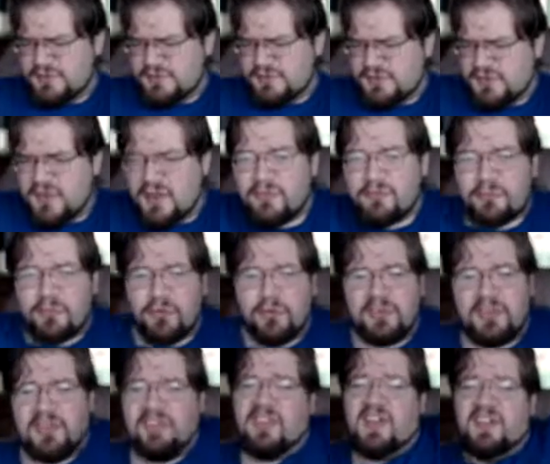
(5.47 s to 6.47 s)
I've caught
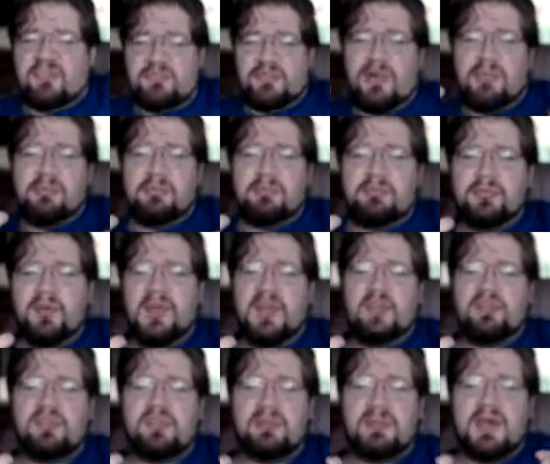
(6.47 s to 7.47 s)
your last couple of
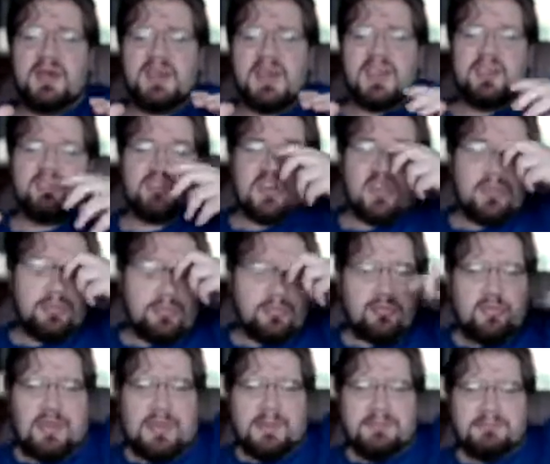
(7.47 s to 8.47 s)
rants about
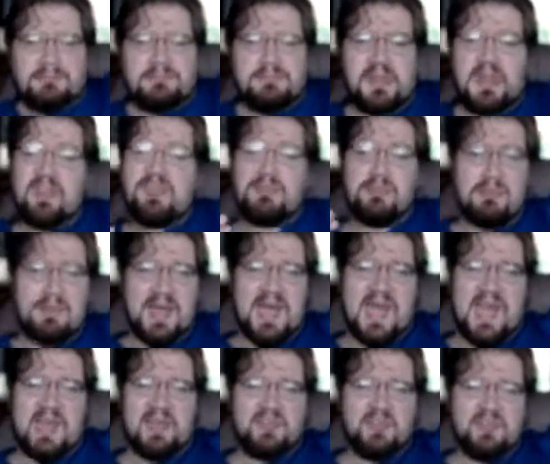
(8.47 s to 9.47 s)
HR3. It's
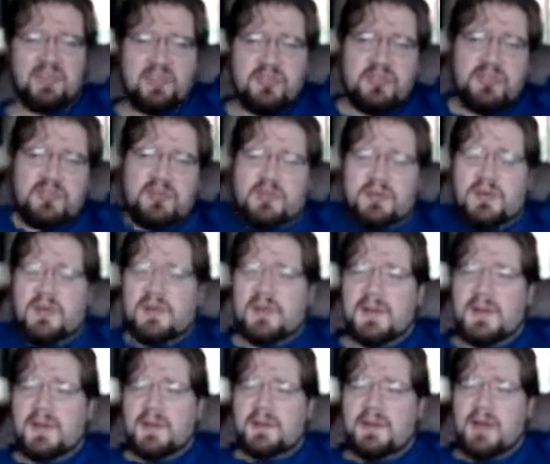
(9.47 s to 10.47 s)
bad.
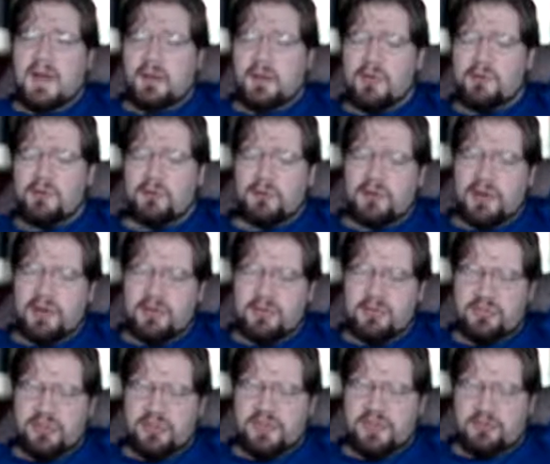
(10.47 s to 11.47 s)
However, I don't
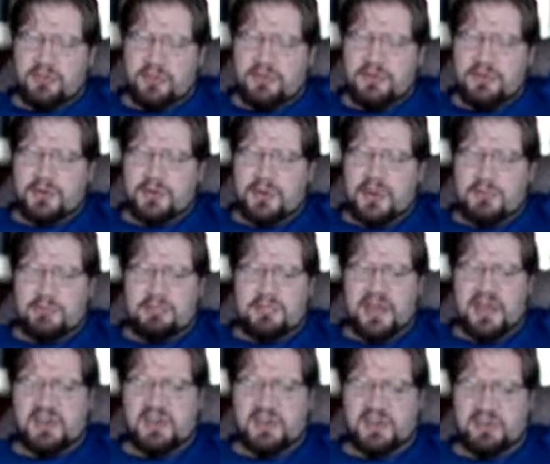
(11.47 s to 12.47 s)
think you really know how
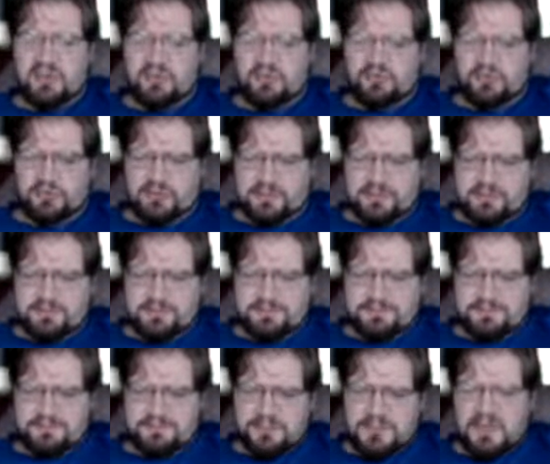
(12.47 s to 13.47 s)
bad it is.
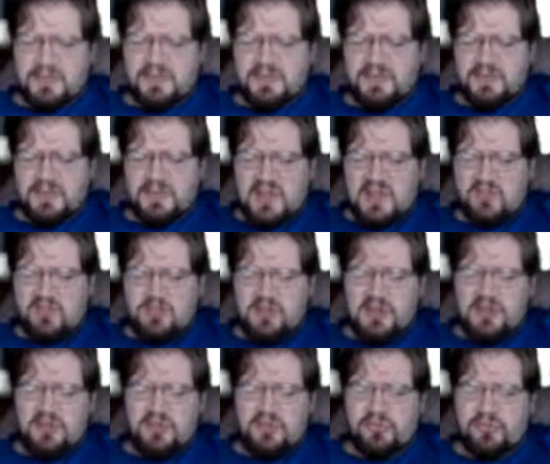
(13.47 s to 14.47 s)
That's
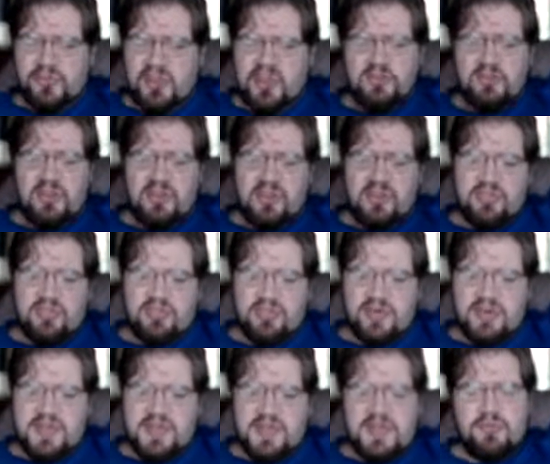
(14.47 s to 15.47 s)
because
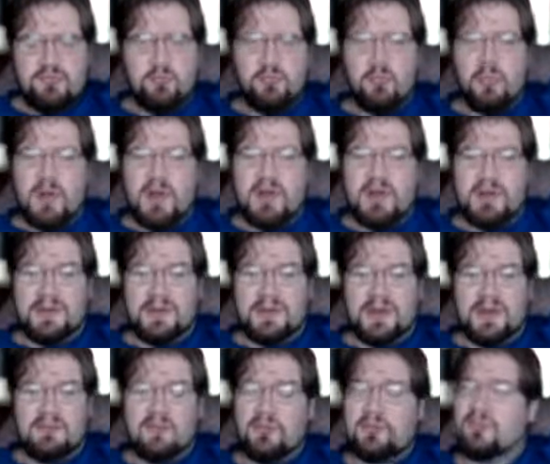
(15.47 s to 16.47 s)
HR3 is one
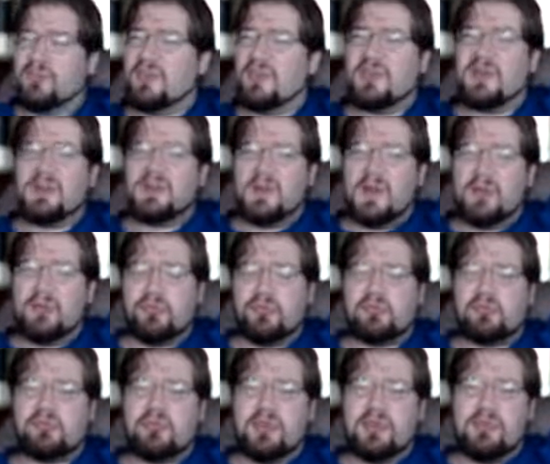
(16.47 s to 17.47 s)
of a very long
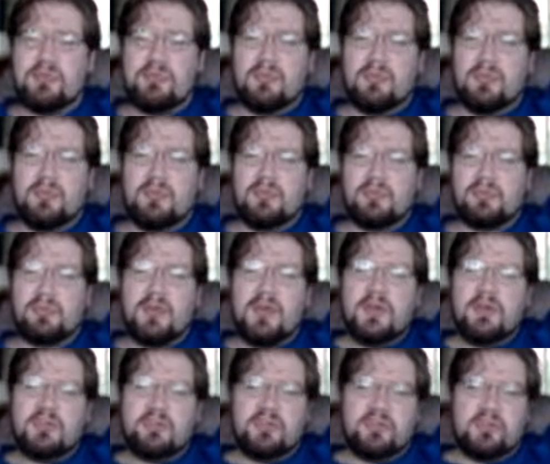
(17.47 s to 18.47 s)
string of moves
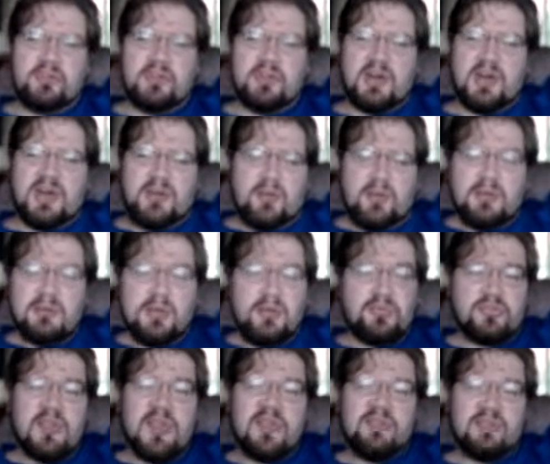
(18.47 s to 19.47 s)
to deny
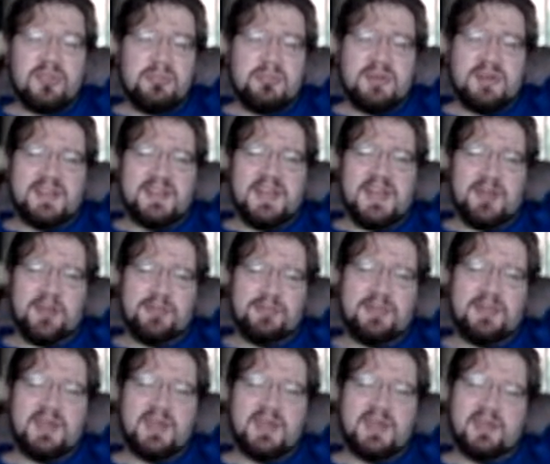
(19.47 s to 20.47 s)
almost everybody health
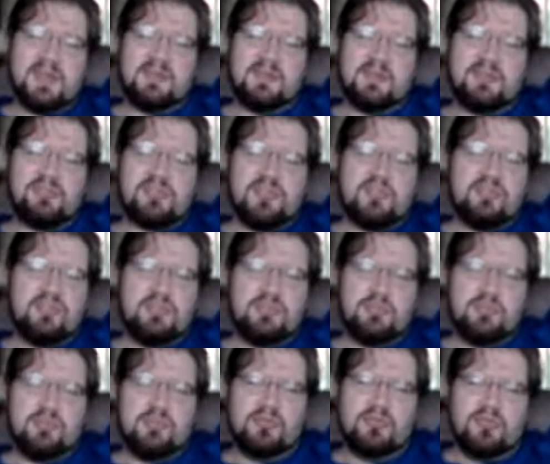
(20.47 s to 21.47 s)
care unless they fit
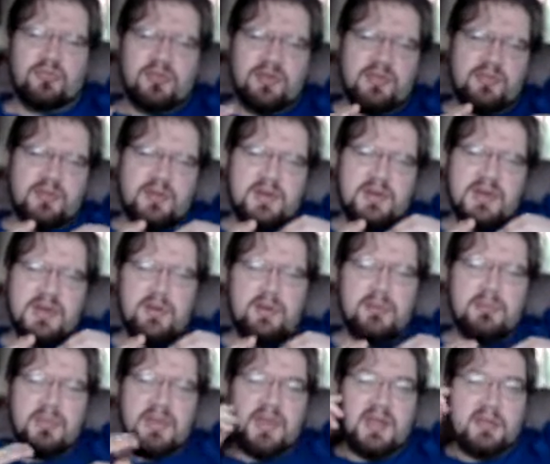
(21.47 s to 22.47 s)
into a very, very narrow
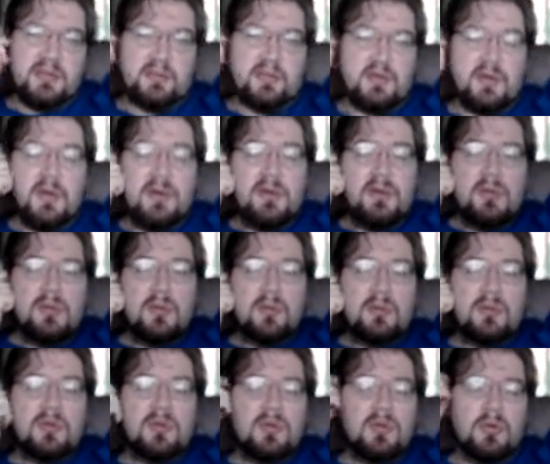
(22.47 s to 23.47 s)
band,
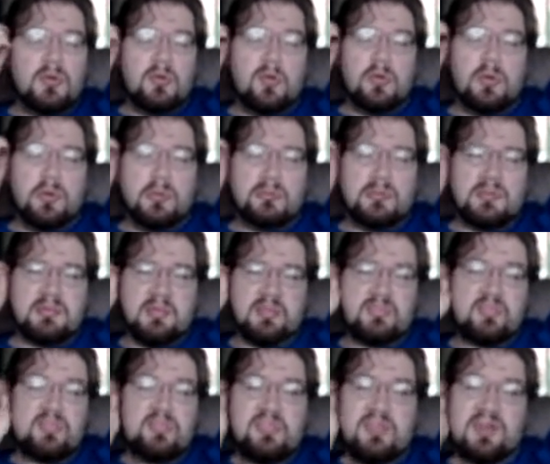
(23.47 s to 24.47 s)
or maybe I
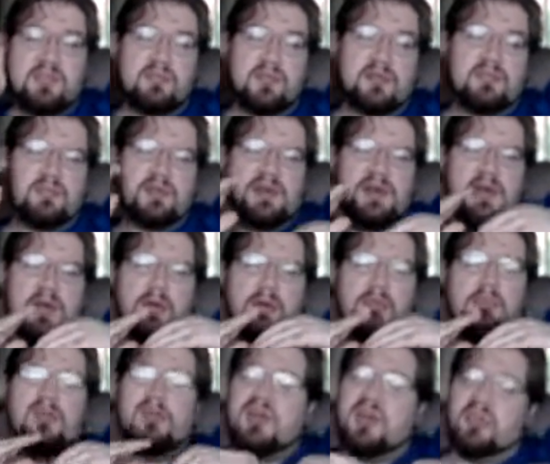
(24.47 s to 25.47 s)
should say a very, very narrow
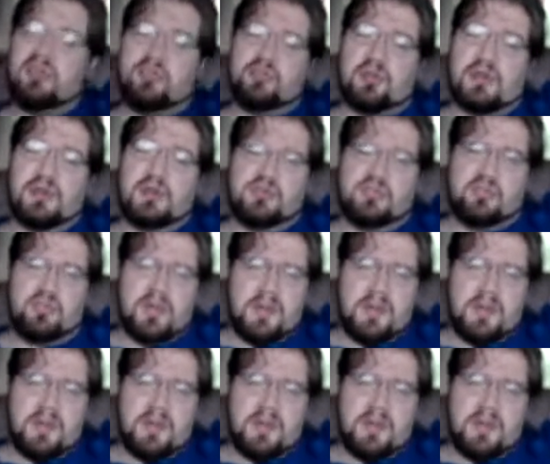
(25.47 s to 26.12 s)
price range.